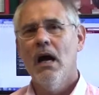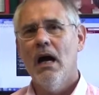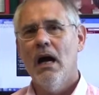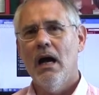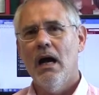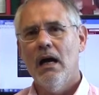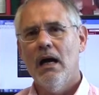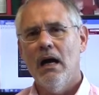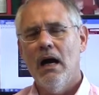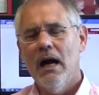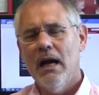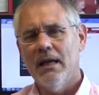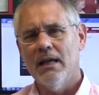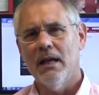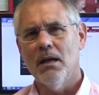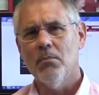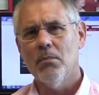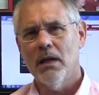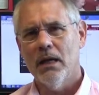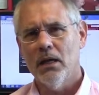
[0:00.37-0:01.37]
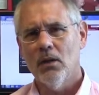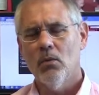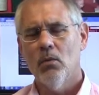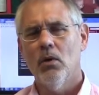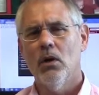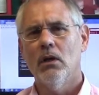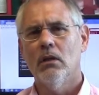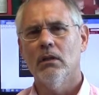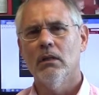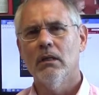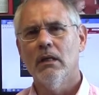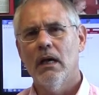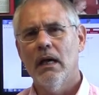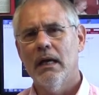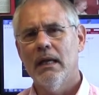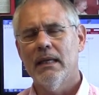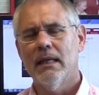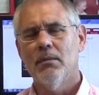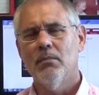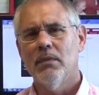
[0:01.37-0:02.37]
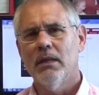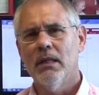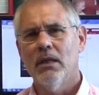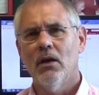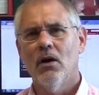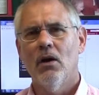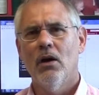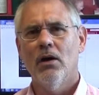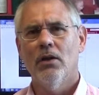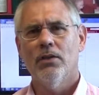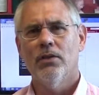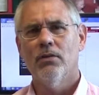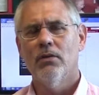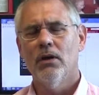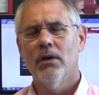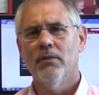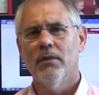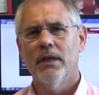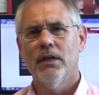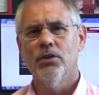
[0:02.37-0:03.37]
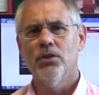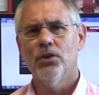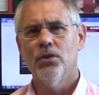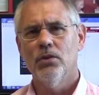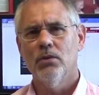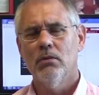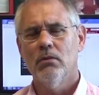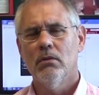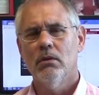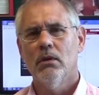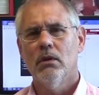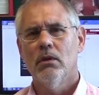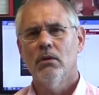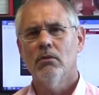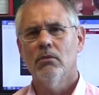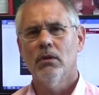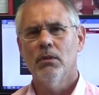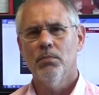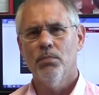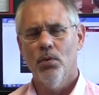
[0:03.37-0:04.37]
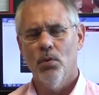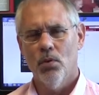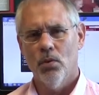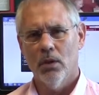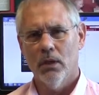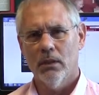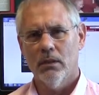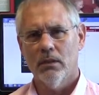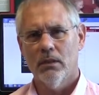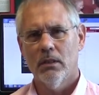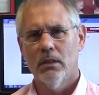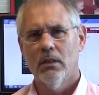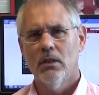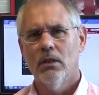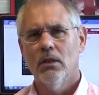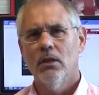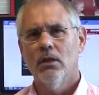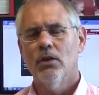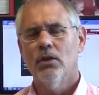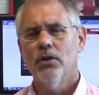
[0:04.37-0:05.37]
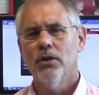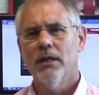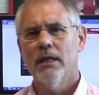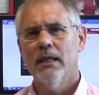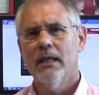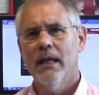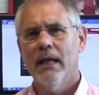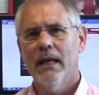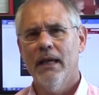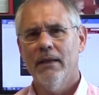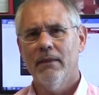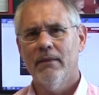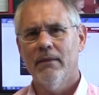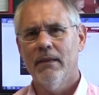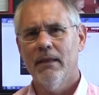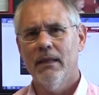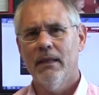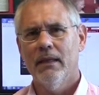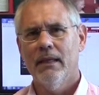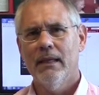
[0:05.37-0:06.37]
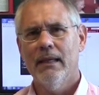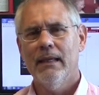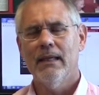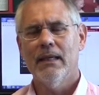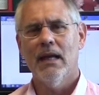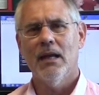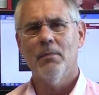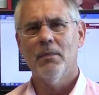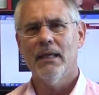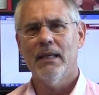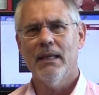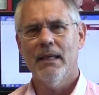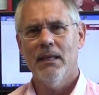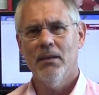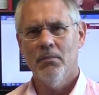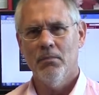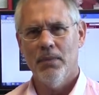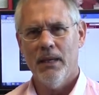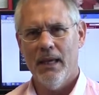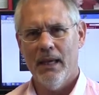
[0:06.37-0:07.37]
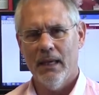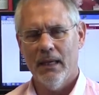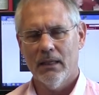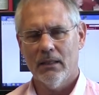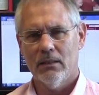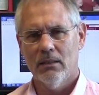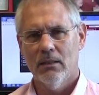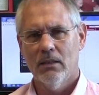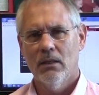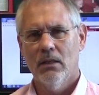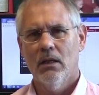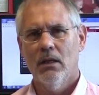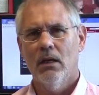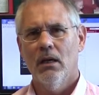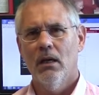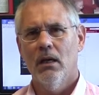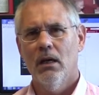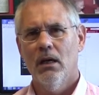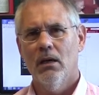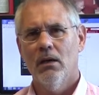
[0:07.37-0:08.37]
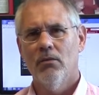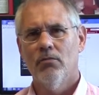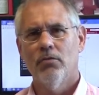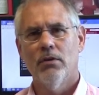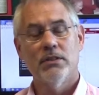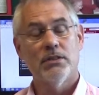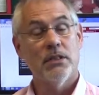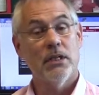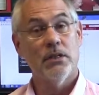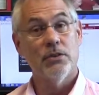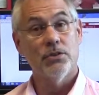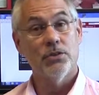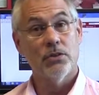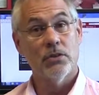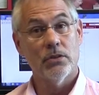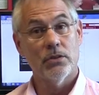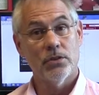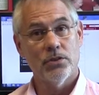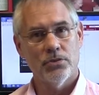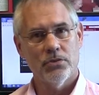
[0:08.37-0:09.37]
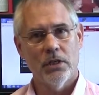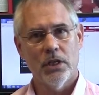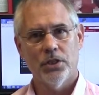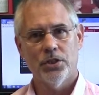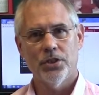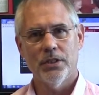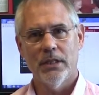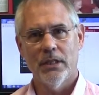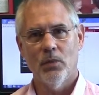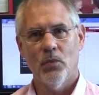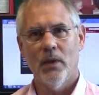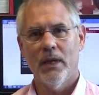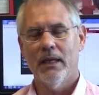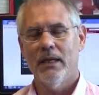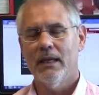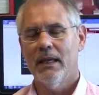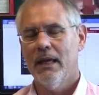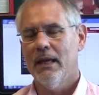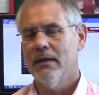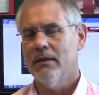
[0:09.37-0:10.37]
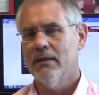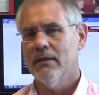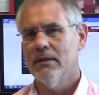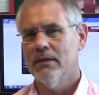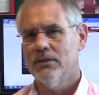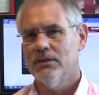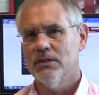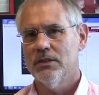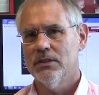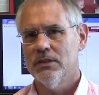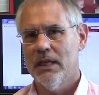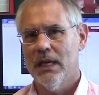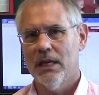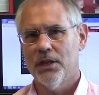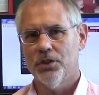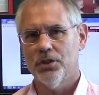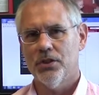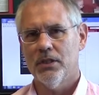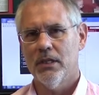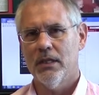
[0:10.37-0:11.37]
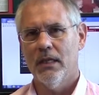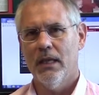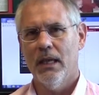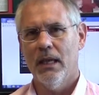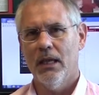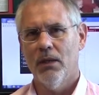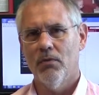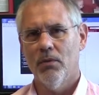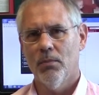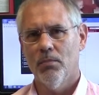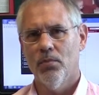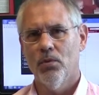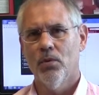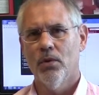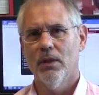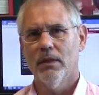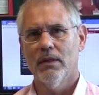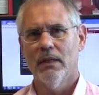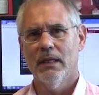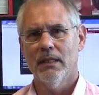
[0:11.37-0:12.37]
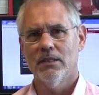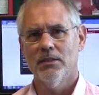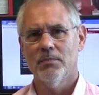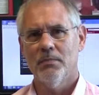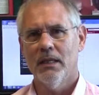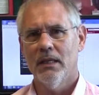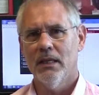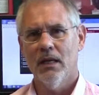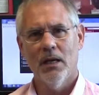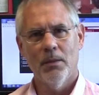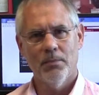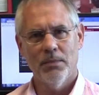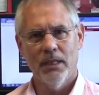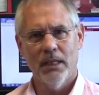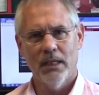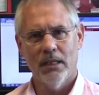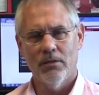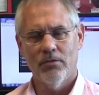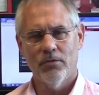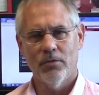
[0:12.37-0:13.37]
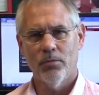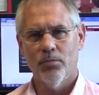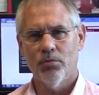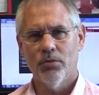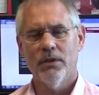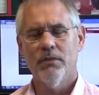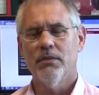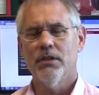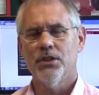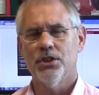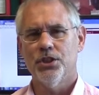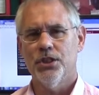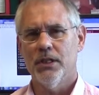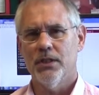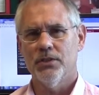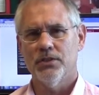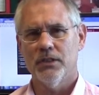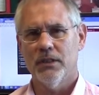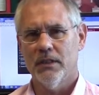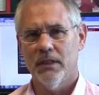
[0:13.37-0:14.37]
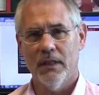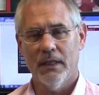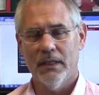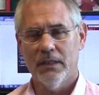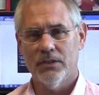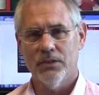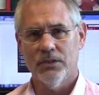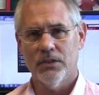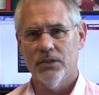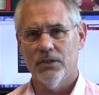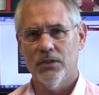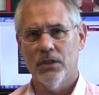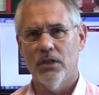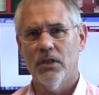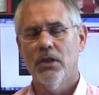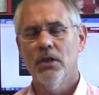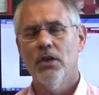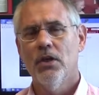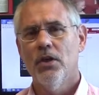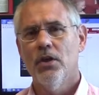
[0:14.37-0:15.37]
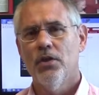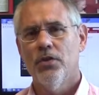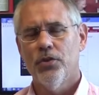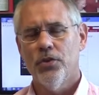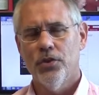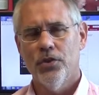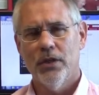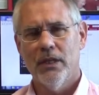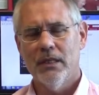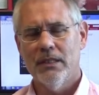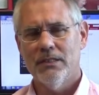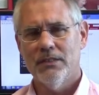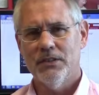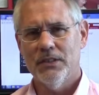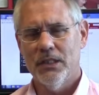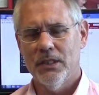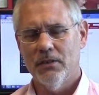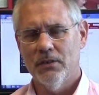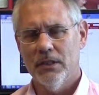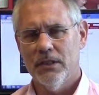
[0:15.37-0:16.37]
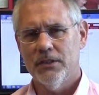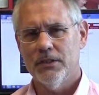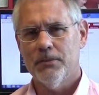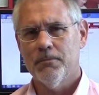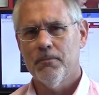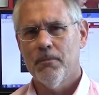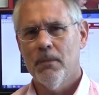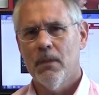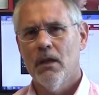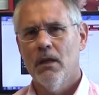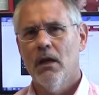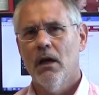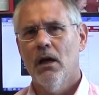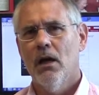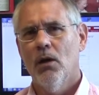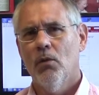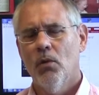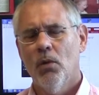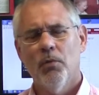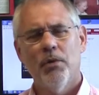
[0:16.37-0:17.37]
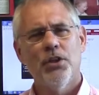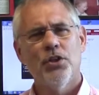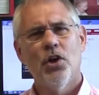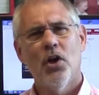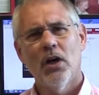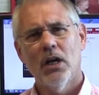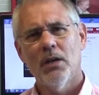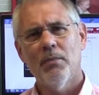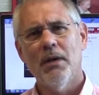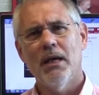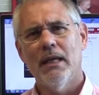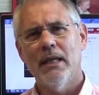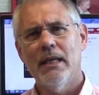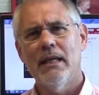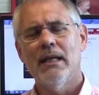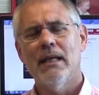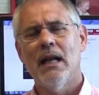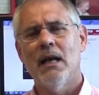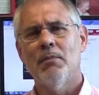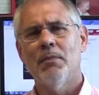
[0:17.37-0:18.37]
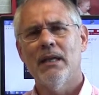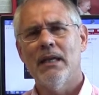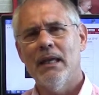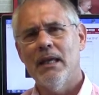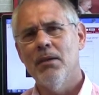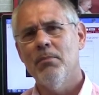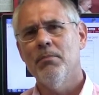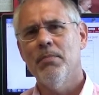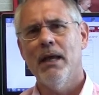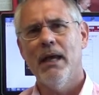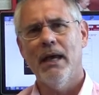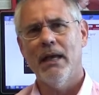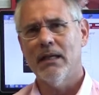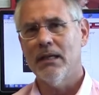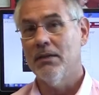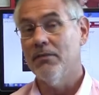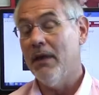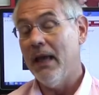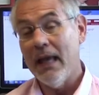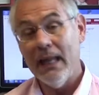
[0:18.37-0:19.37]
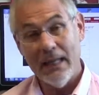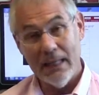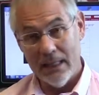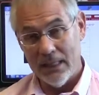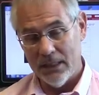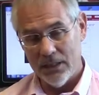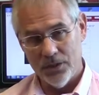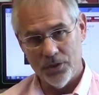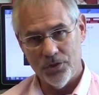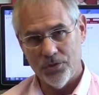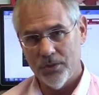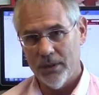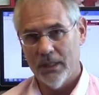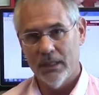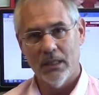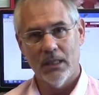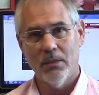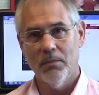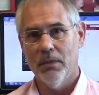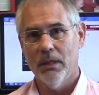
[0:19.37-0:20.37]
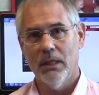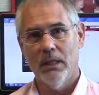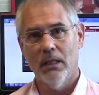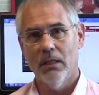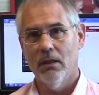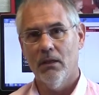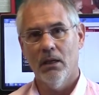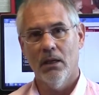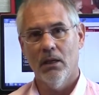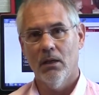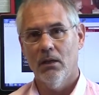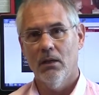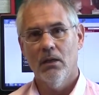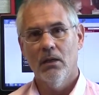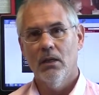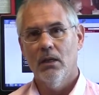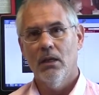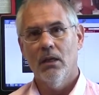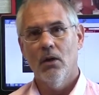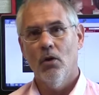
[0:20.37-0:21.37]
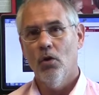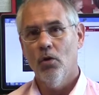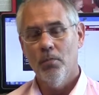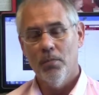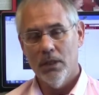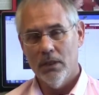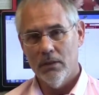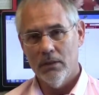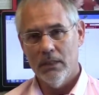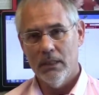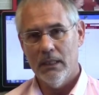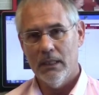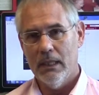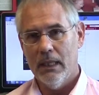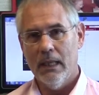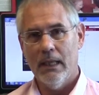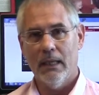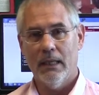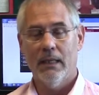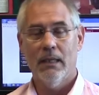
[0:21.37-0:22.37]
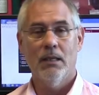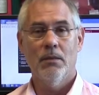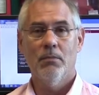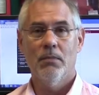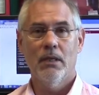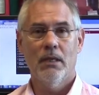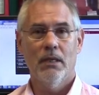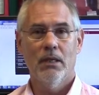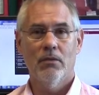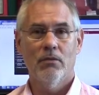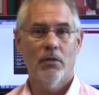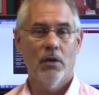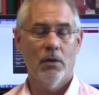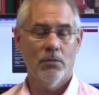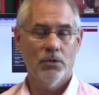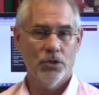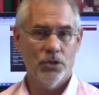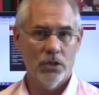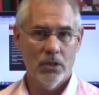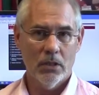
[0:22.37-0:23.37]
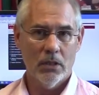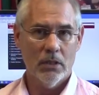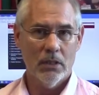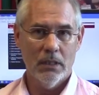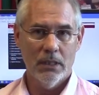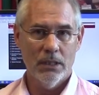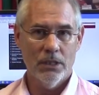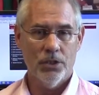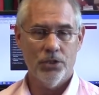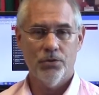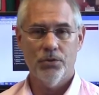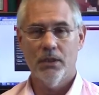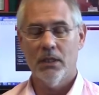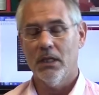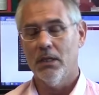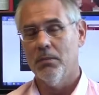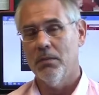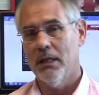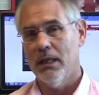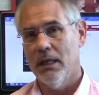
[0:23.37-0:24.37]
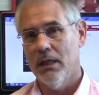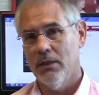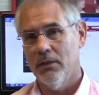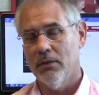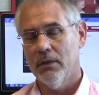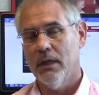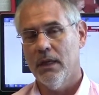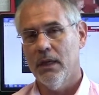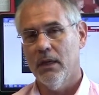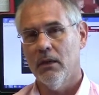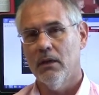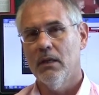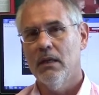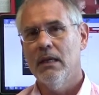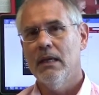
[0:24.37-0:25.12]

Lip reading: Hi, I'm Mike Walden. I am the author of a new report looking at the economic impact of residential construction in Wake County. This is actually a report that's been updated from previous years. I think this is the third in the series. When we talk about economic impact of any industry, it can be home building, it can be the pharmaceutical industry, it can be healthcare.